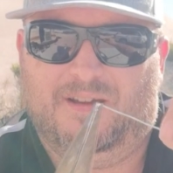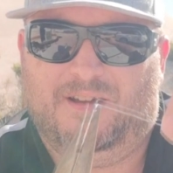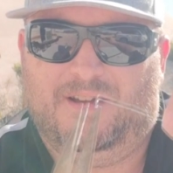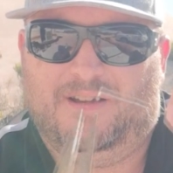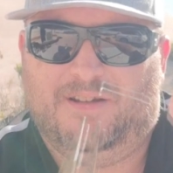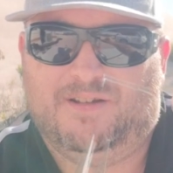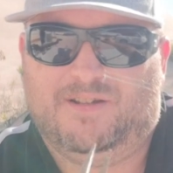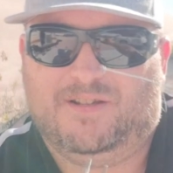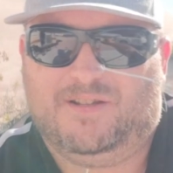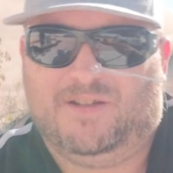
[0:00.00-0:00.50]

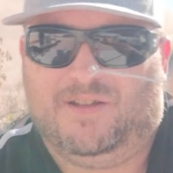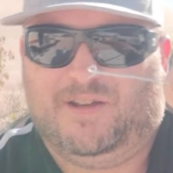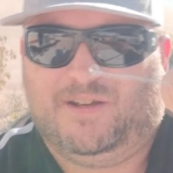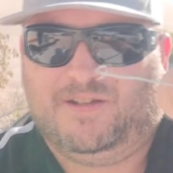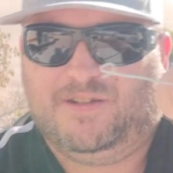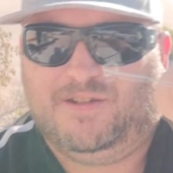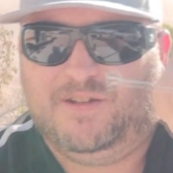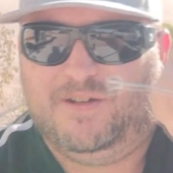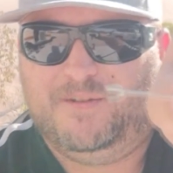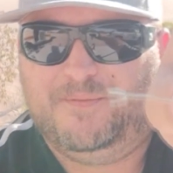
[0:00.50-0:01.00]
just like
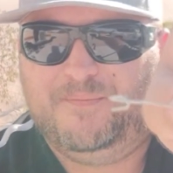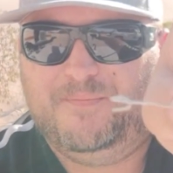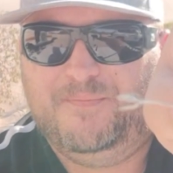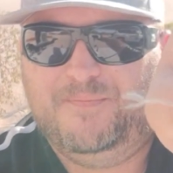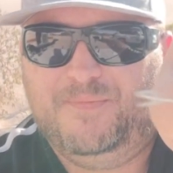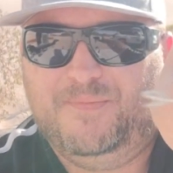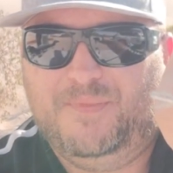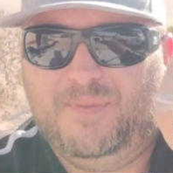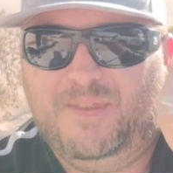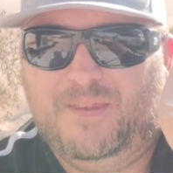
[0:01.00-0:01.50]
so.
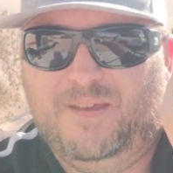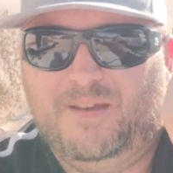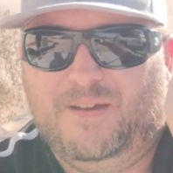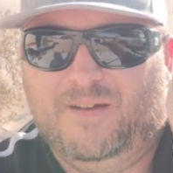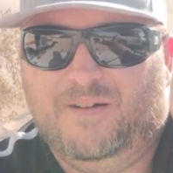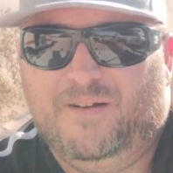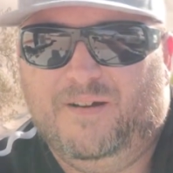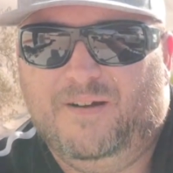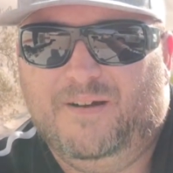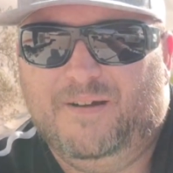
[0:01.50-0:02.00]

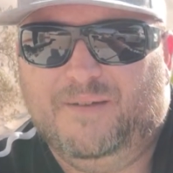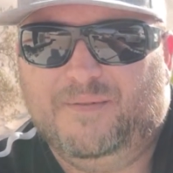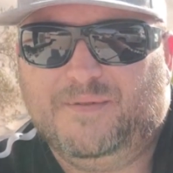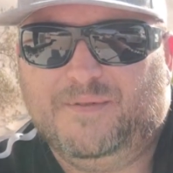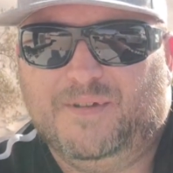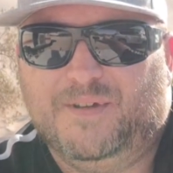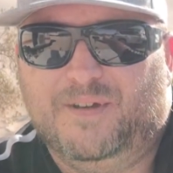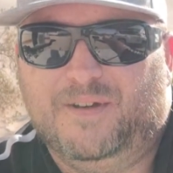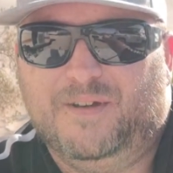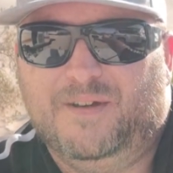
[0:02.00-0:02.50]
Alright,
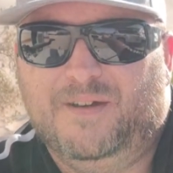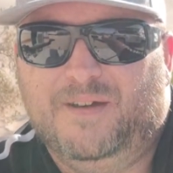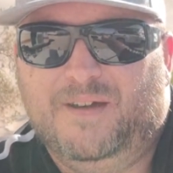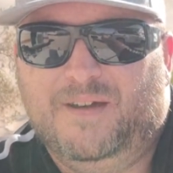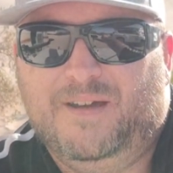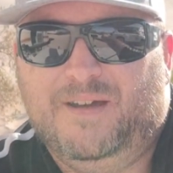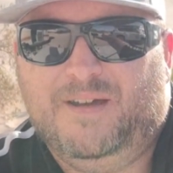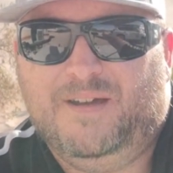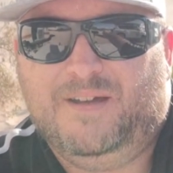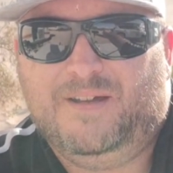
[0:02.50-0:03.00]
so
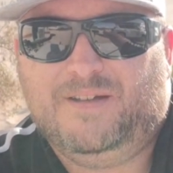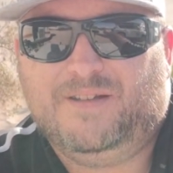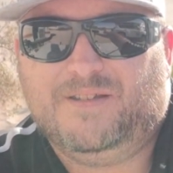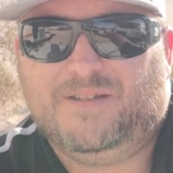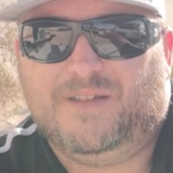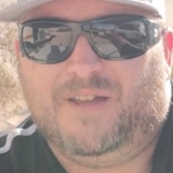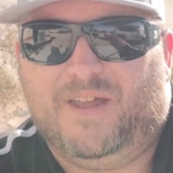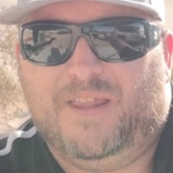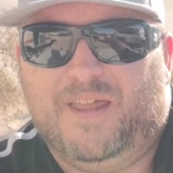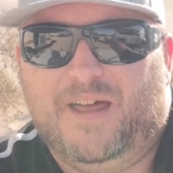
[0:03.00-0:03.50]
just
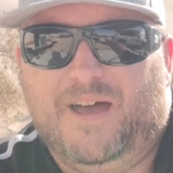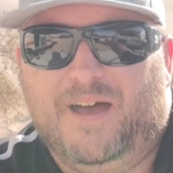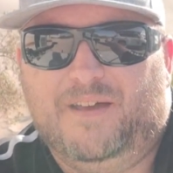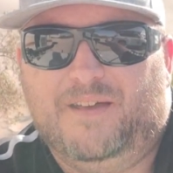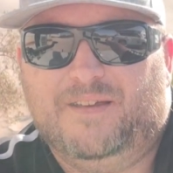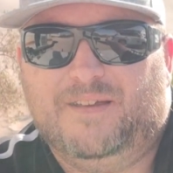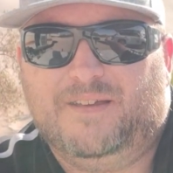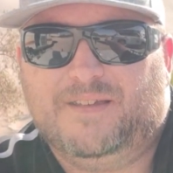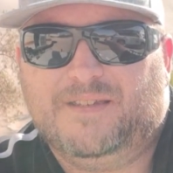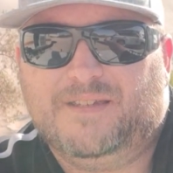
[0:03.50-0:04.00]
like that,
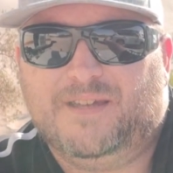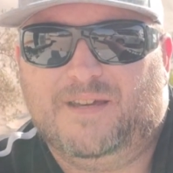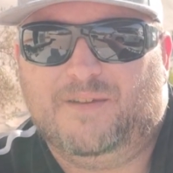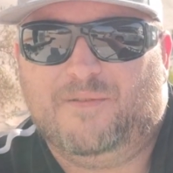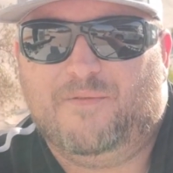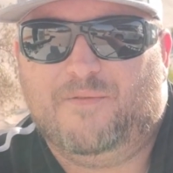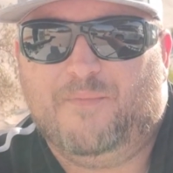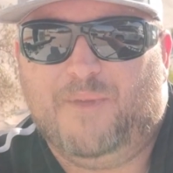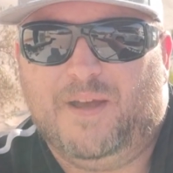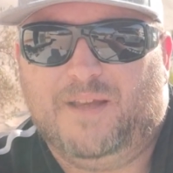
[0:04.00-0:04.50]
you can see
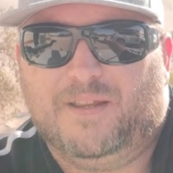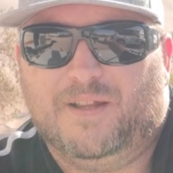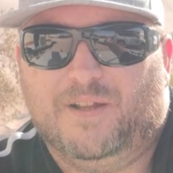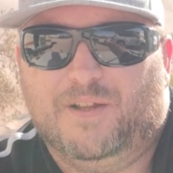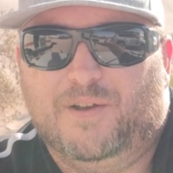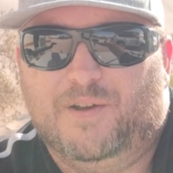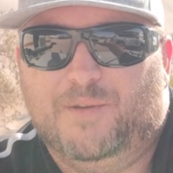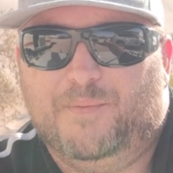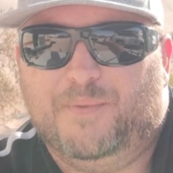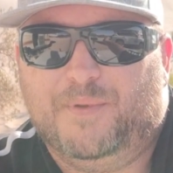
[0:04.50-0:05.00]
we've made the
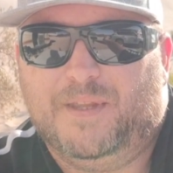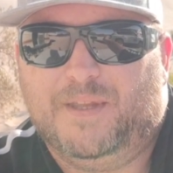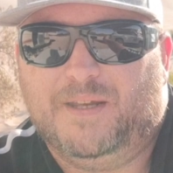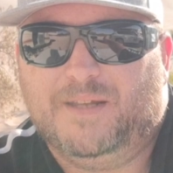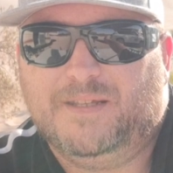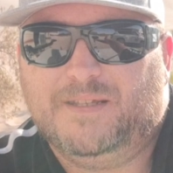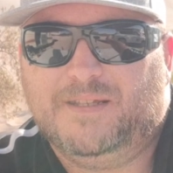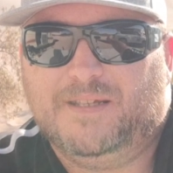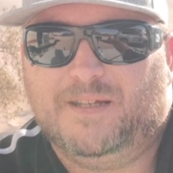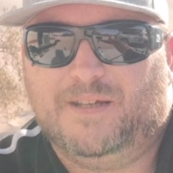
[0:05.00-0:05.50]
loop and then
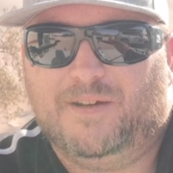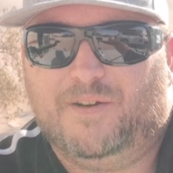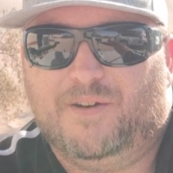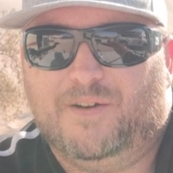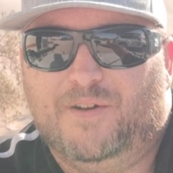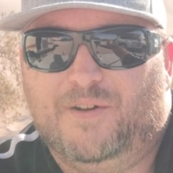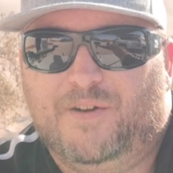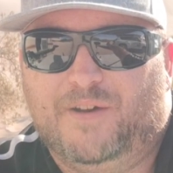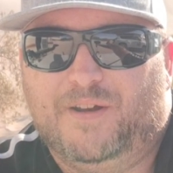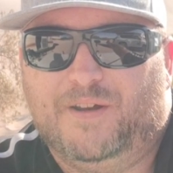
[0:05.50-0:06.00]
it's sitting on
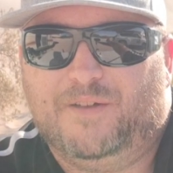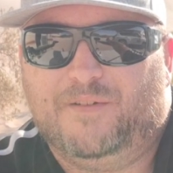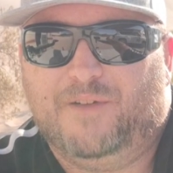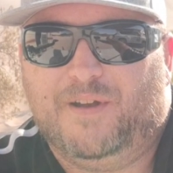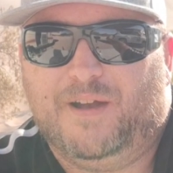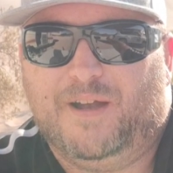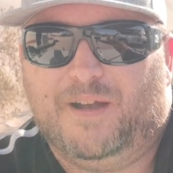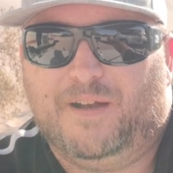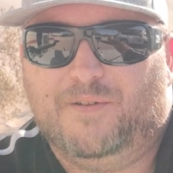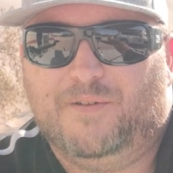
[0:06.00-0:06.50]
a 90-degree
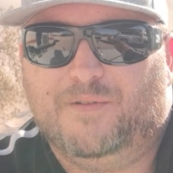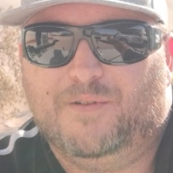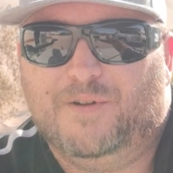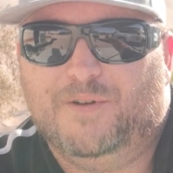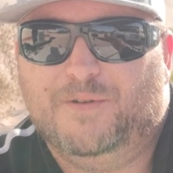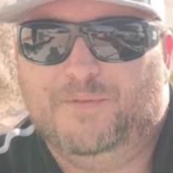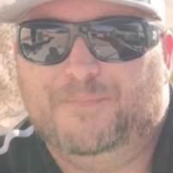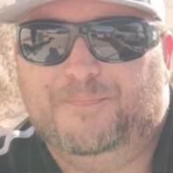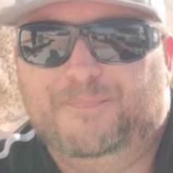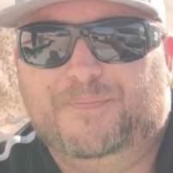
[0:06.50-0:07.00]
angle.
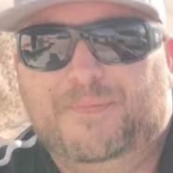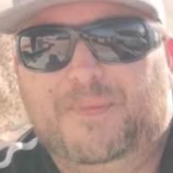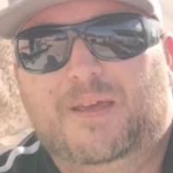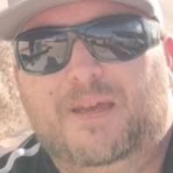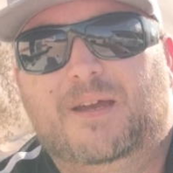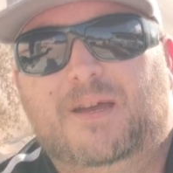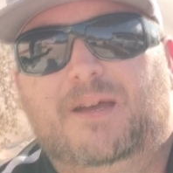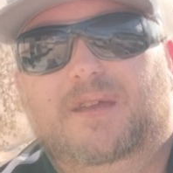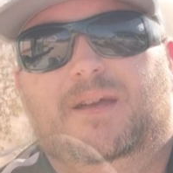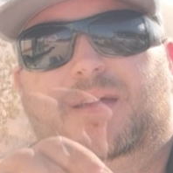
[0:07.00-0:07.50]
Cool.
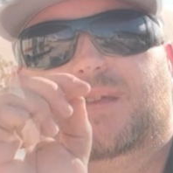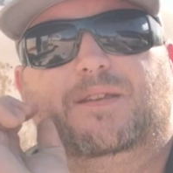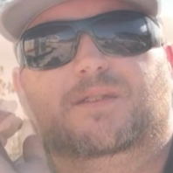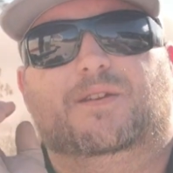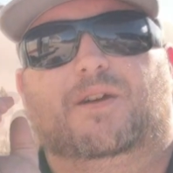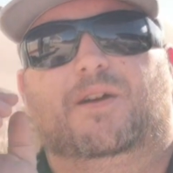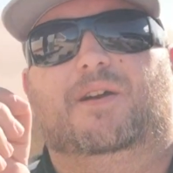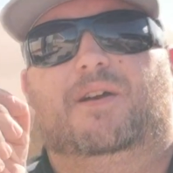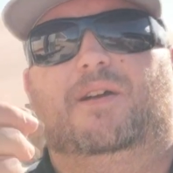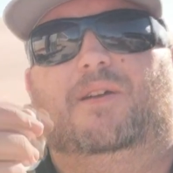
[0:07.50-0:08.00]

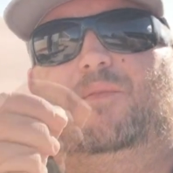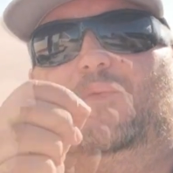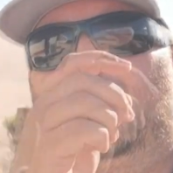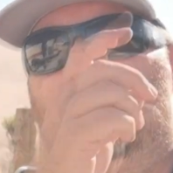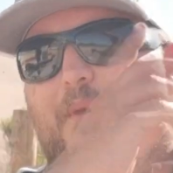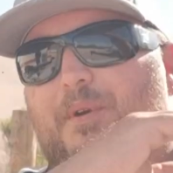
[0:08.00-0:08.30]
So what we